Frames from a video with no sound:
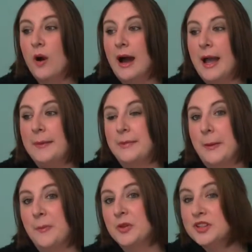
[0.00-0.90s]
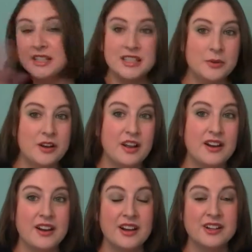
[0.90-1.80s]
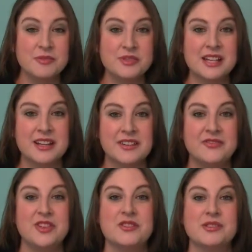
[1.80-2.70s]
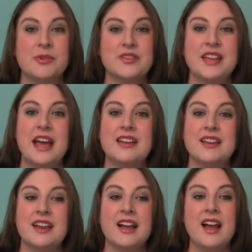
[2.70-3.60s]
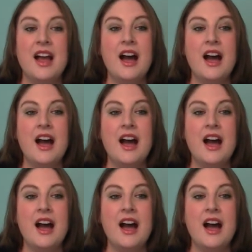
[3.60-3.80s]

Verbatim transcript: I'm completely 100% confused about the ending,